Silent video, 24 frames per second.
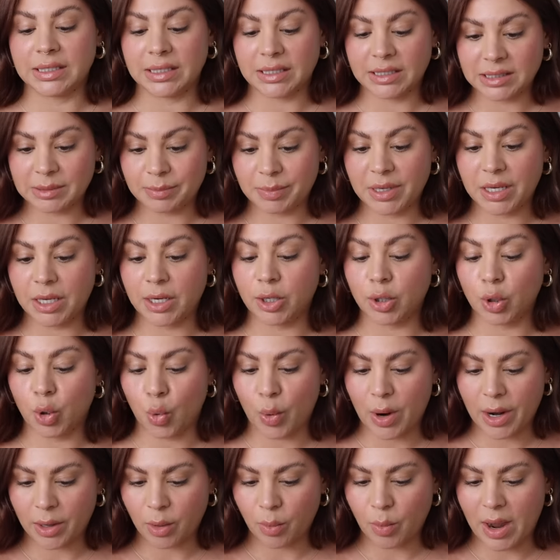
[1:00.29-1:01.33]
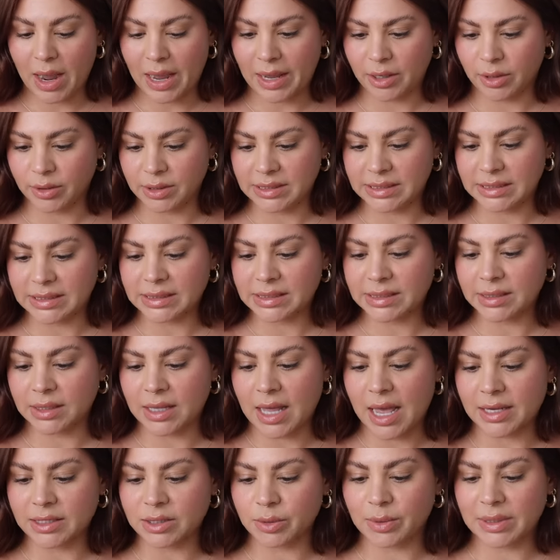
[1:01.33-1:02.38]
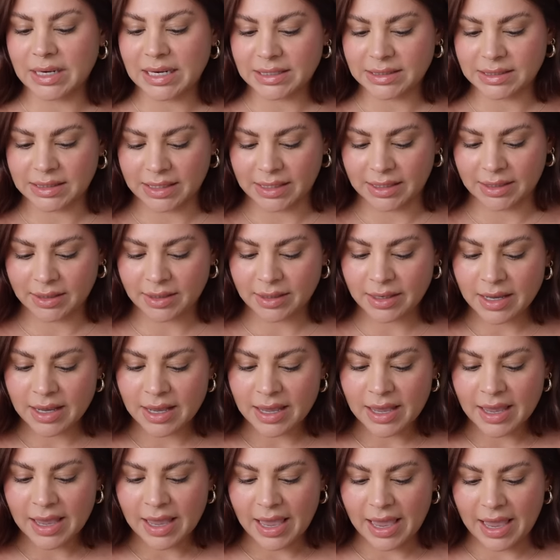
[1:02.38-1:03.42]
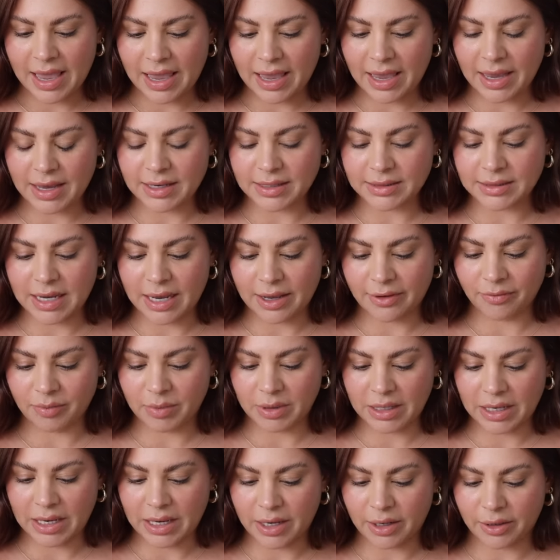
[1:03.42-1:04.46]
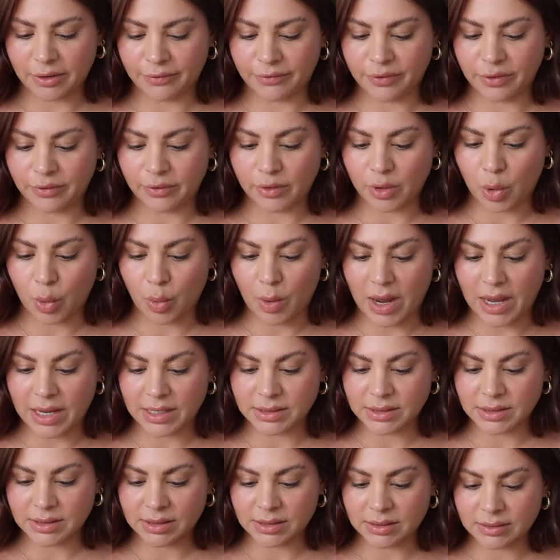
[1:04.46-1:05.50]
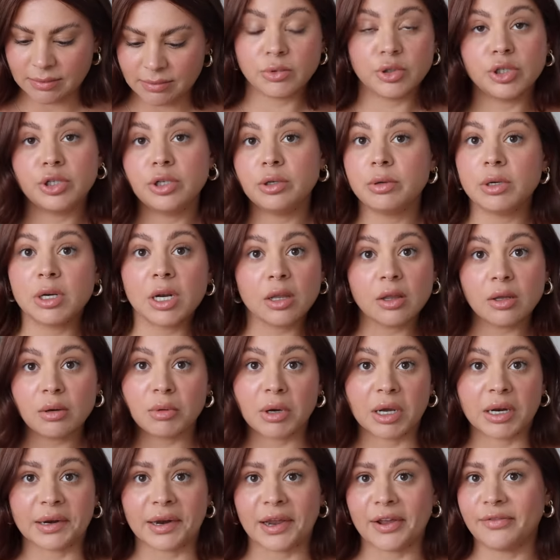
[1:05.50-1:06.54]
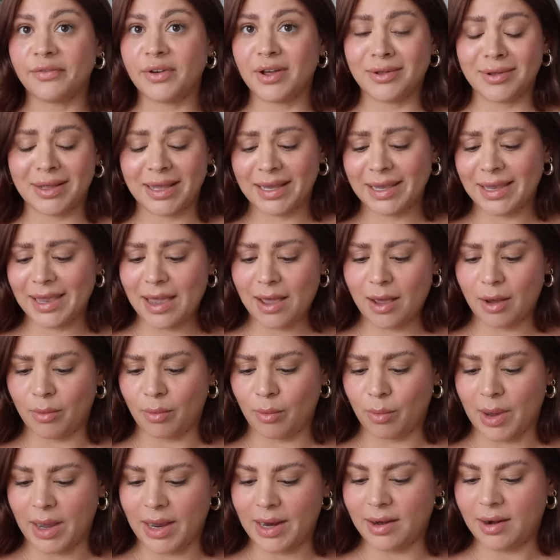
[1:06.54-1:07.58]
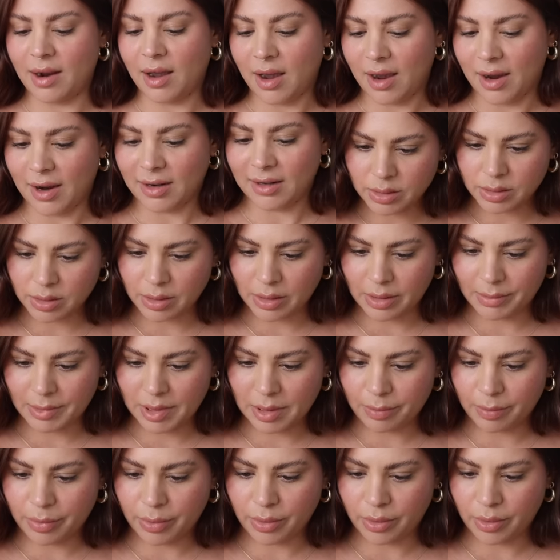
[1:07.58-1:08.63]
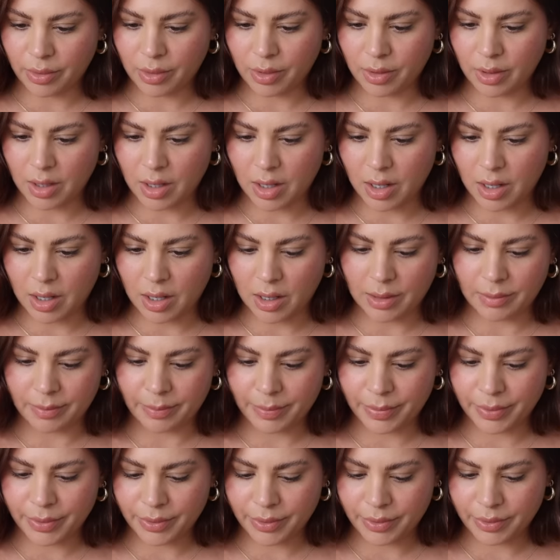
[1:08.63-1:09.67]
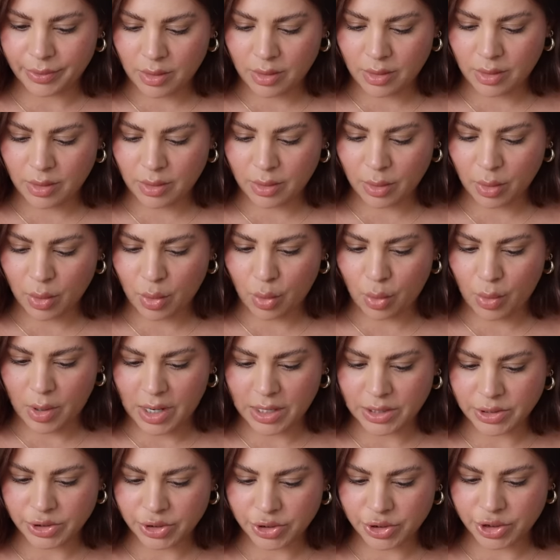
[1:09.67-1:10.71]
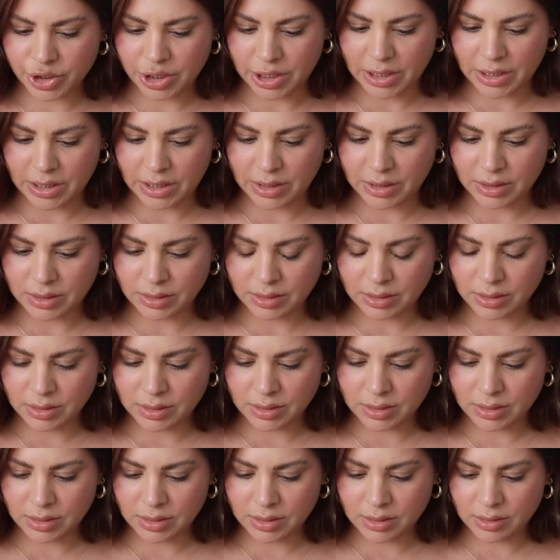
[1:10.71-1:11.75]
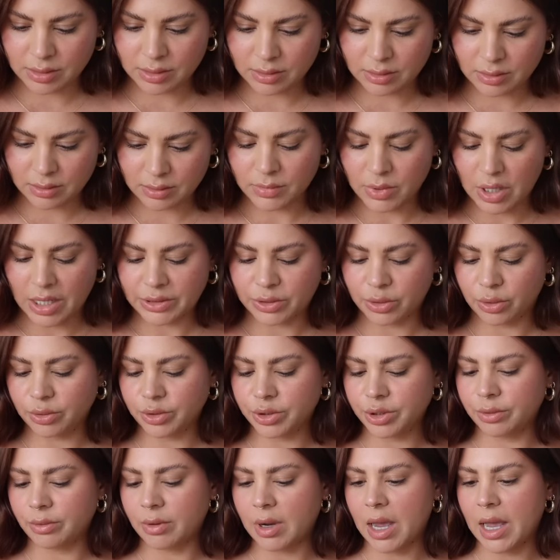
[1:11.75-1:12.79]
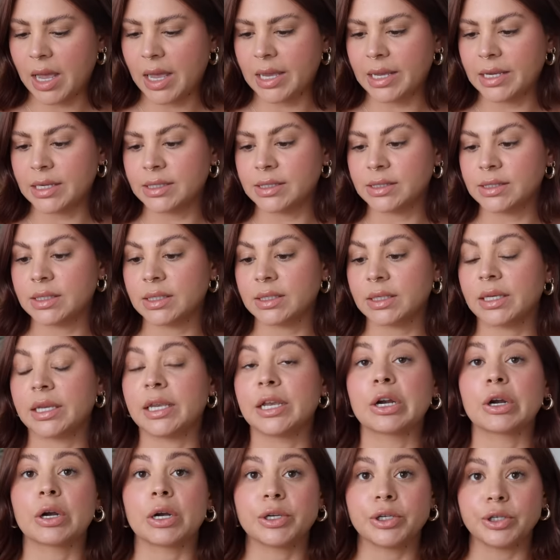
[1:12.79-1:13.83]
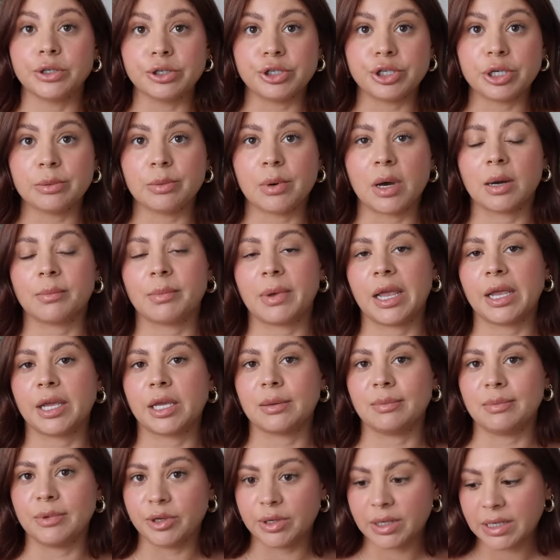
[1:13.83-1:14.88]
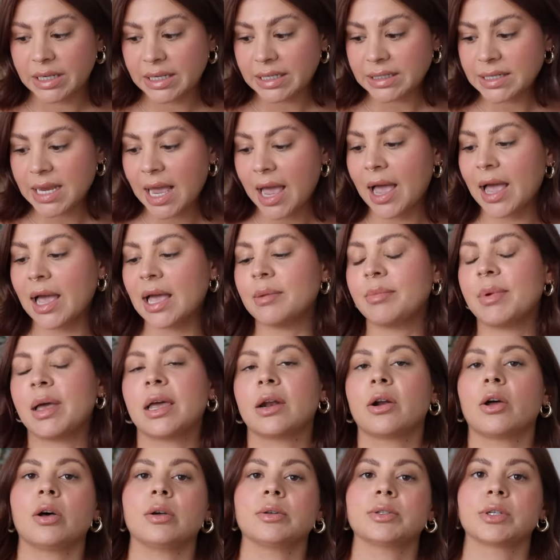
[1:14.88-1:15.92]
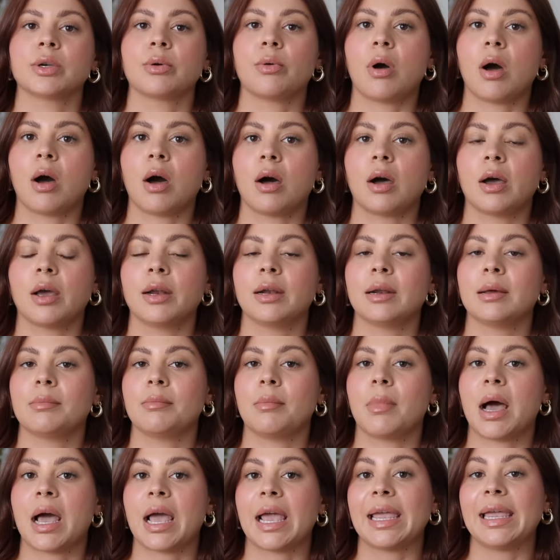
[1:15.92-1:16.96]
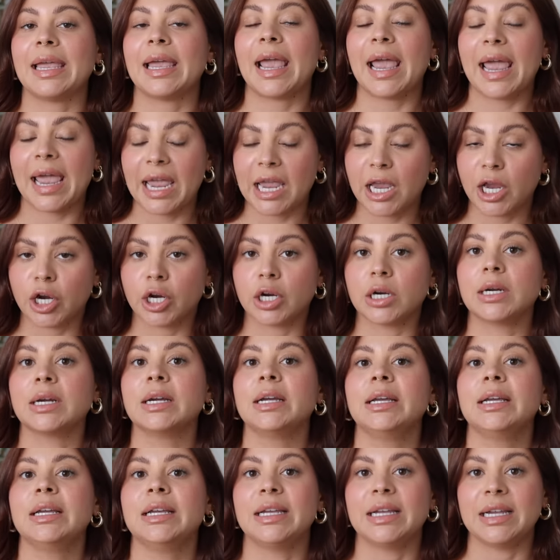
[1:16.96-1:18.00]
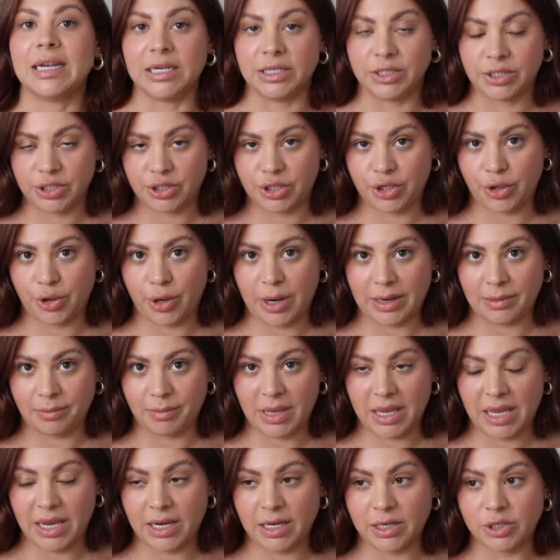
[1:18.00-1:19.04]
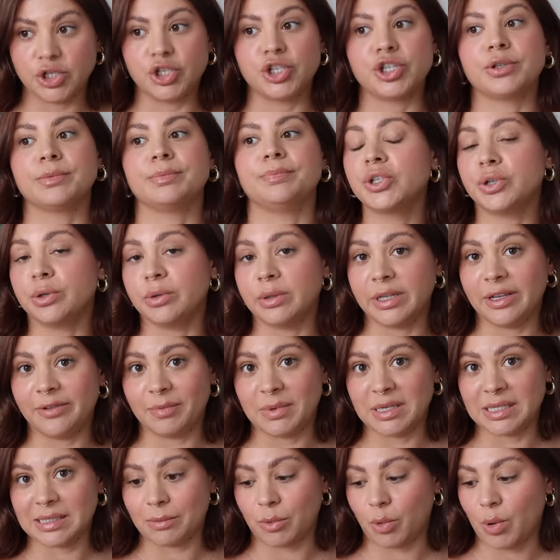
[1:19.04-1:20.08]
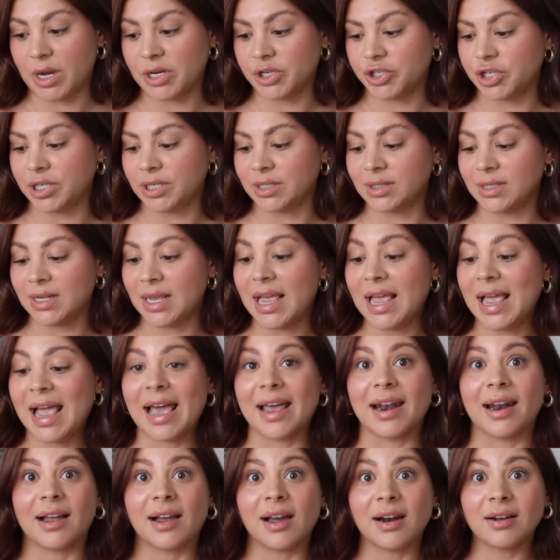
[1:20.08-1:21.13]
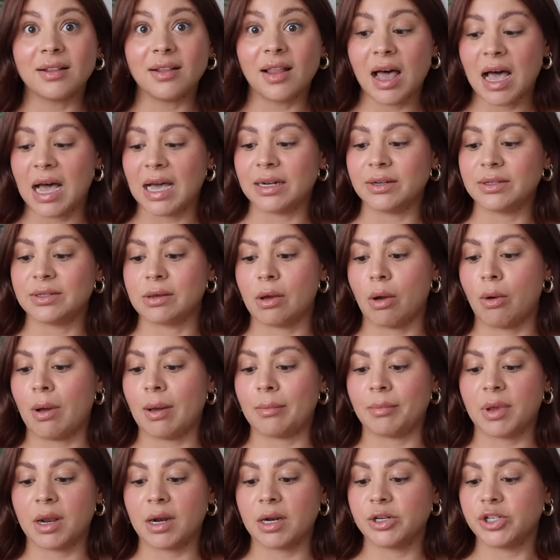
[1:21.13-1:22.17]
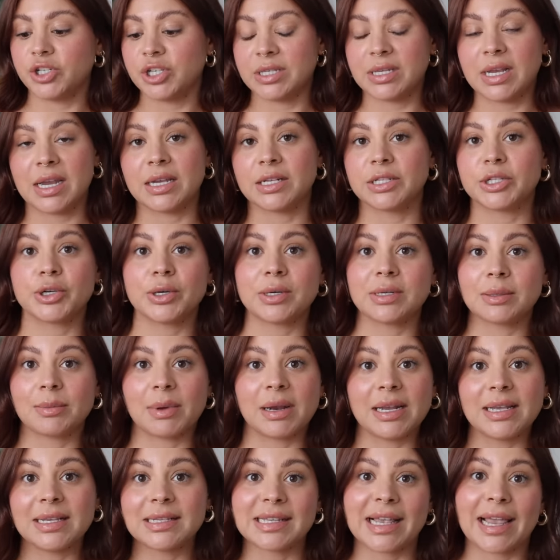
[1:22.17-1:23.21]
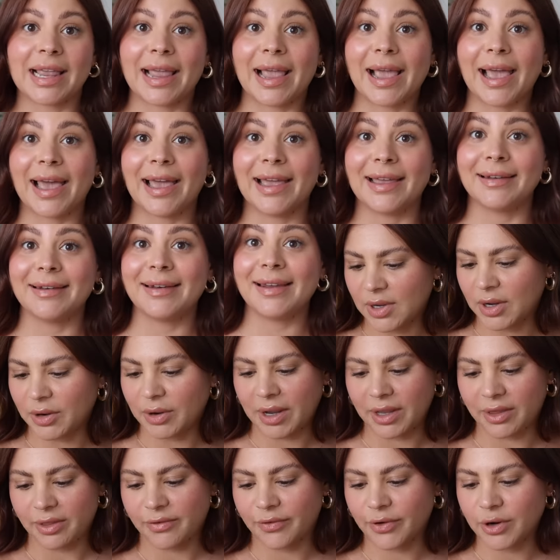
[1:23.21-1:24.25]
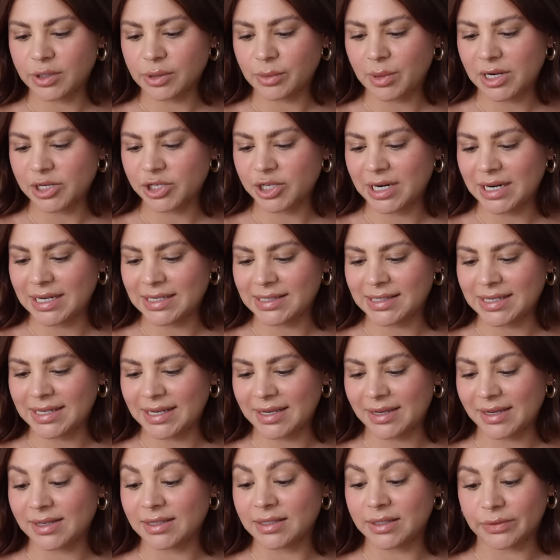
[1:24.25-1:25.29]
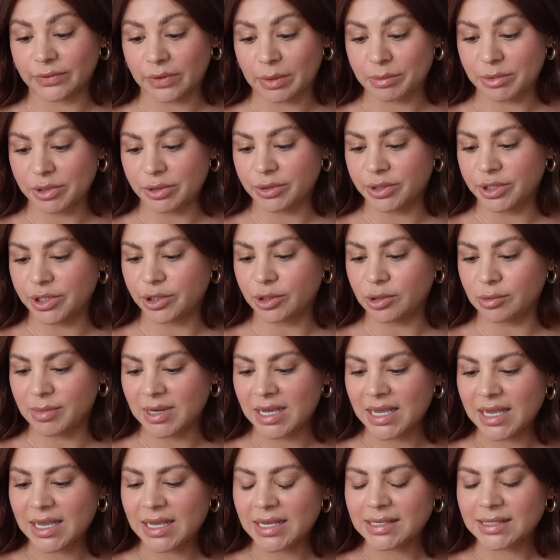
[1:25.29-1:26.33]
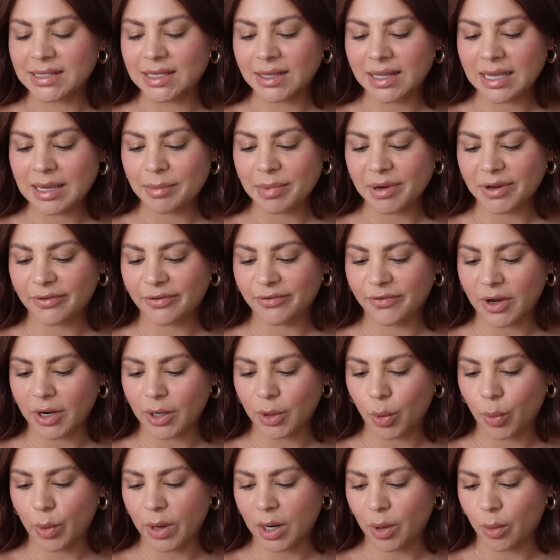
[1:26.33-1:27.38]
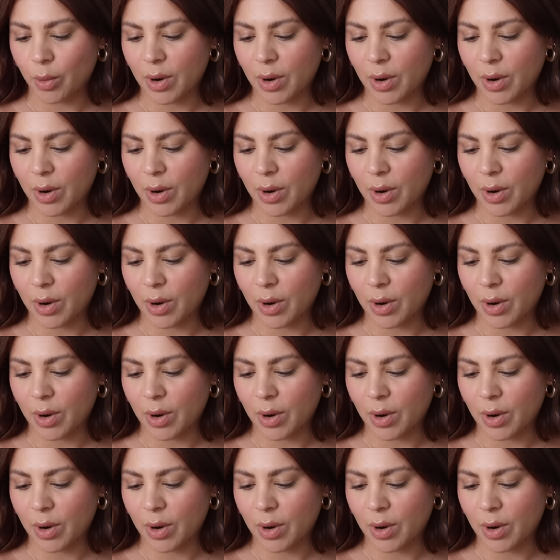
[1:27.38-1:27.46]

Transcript: it has been quite a while since the last one I did and I've been getting a few requests to do another one. I felt like, yeah, why not? So let me pull up the questions. I told you guys here on YouTube on my community tab and also on my hair Instagram page to leave me some questions. And I got a lot, so I'm gonna just answer as many as I can. Okay, the first question I see is from YouTube. Silly but fun, quick